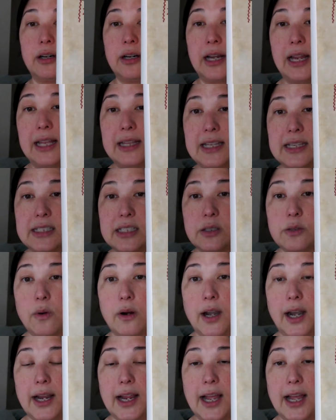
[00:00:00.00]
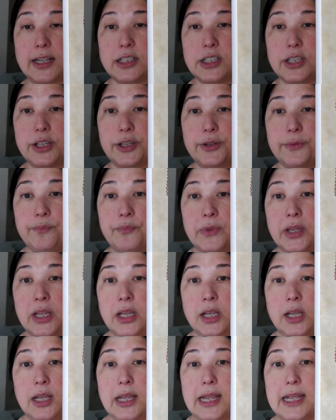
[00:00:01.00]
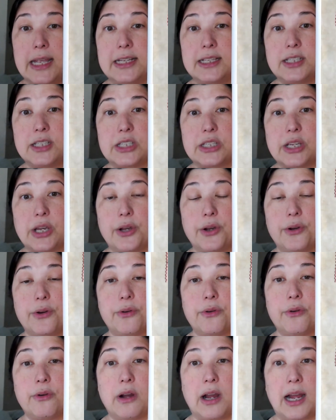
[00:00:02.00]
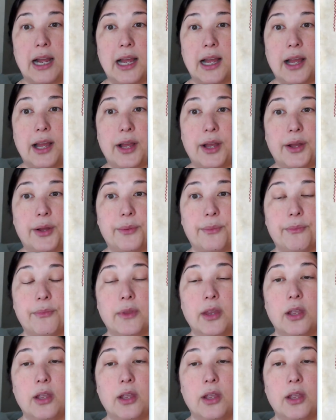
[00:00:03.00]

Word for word: And this is where I got to. And so um,